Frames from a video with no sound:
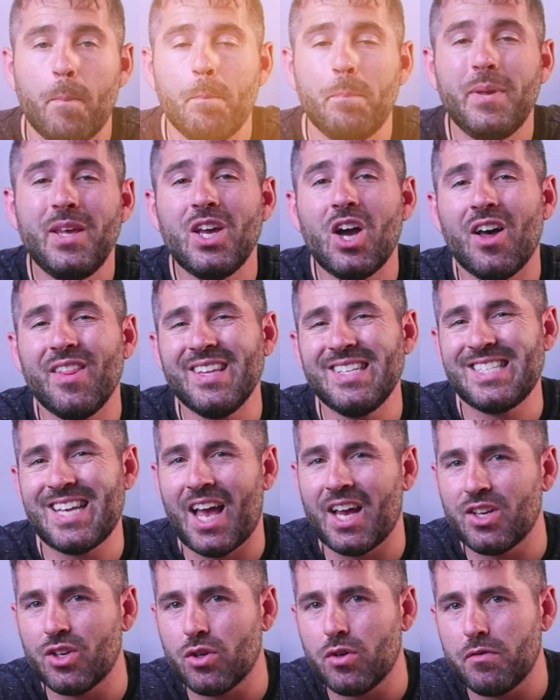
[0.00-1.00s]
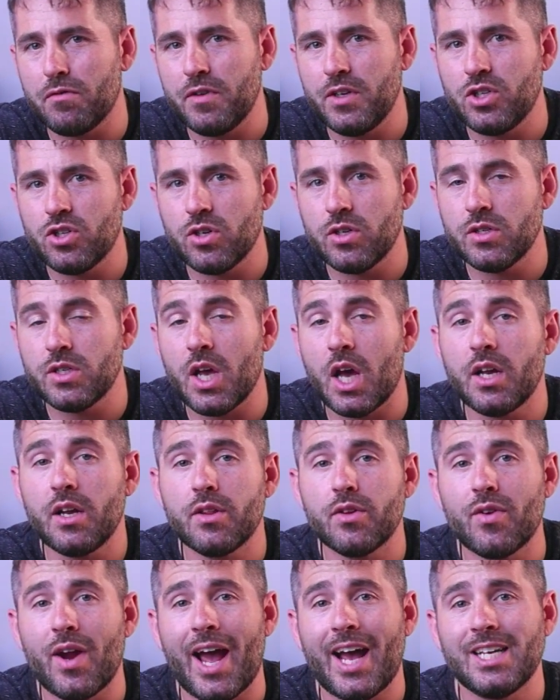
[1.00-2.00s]
Beyond the technical features,
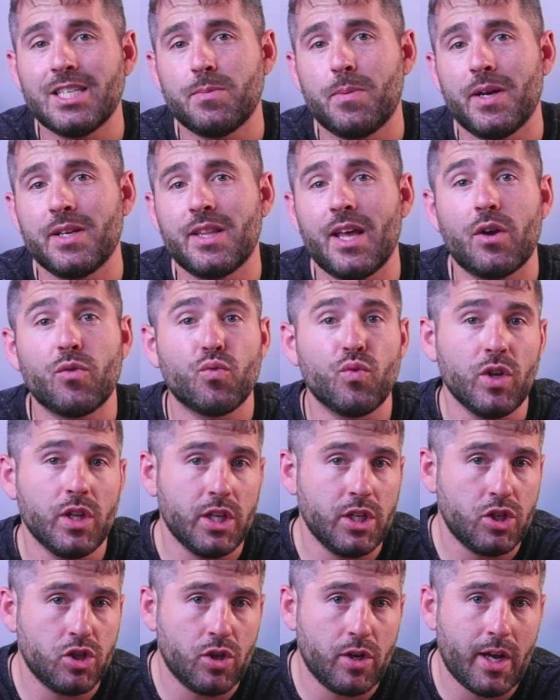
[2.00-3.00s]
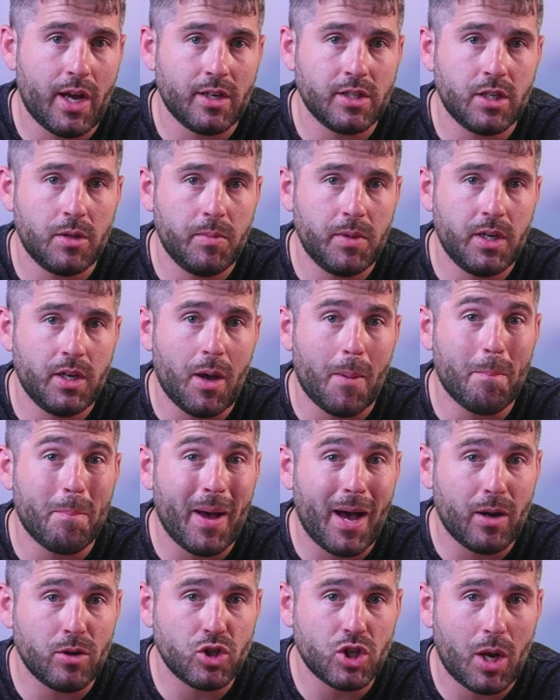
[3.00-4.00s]
another aspect that really stood out to me
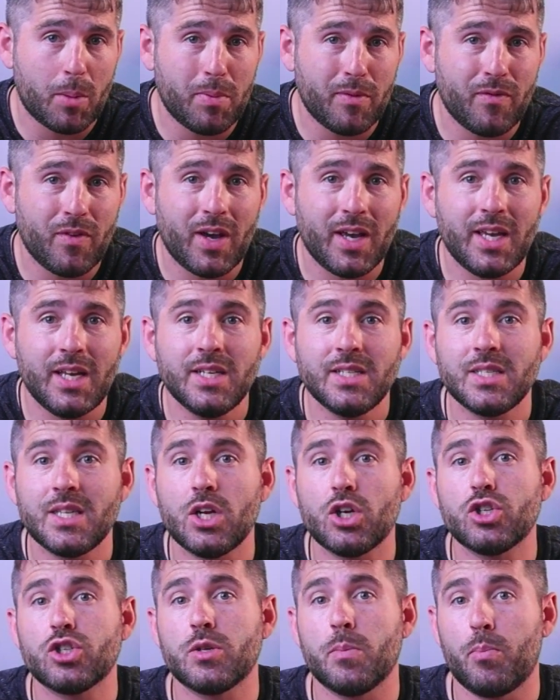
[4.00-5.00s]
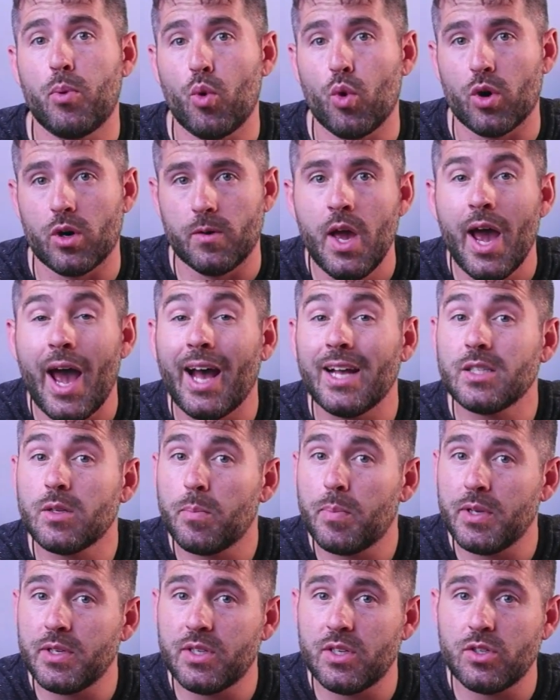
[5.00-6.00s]
about Shopify is their support. As a
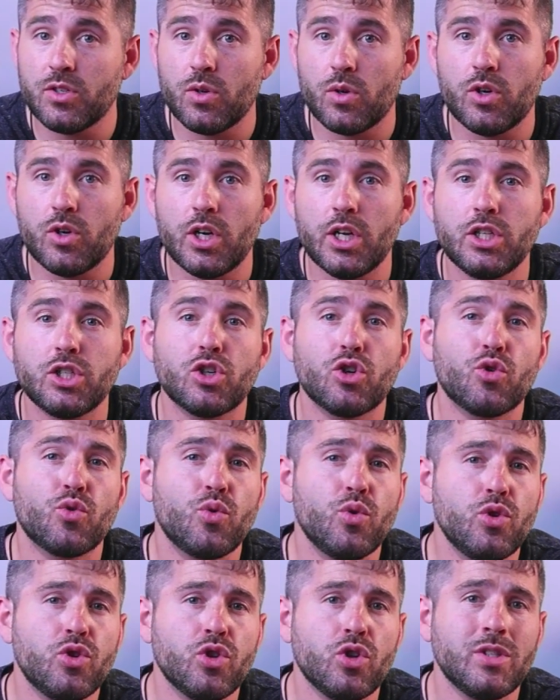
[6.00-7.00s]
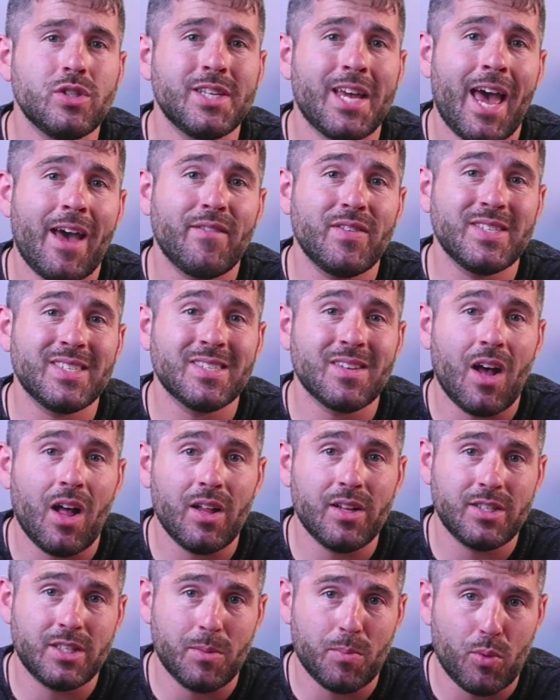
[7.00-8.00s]
business owner, it's crucial to have a
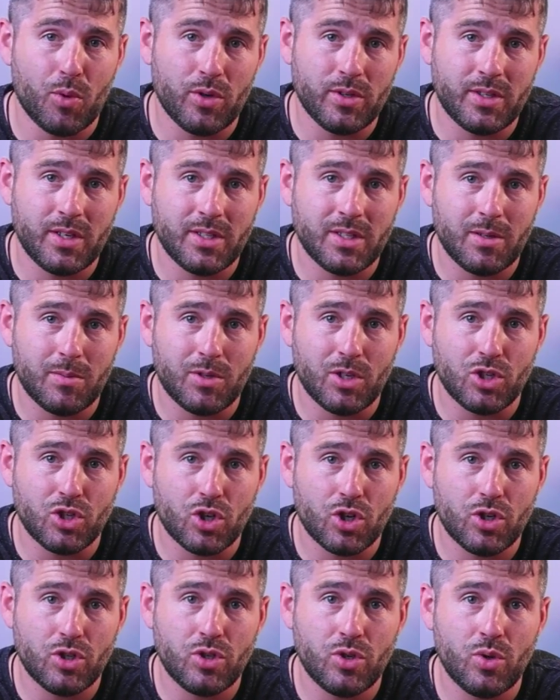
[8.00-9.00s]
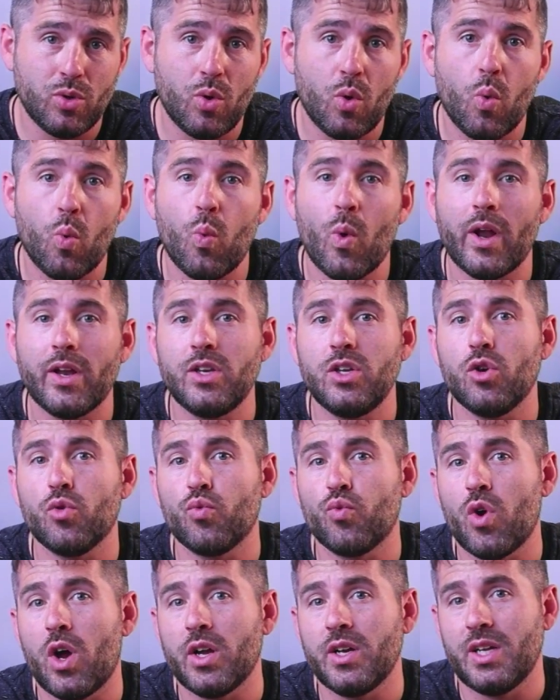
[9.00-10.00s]
solid support system to turn to when you
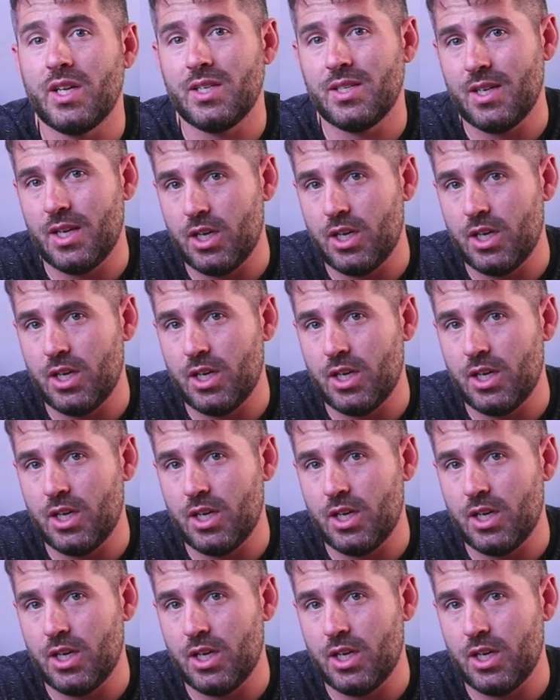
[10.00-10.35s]
run into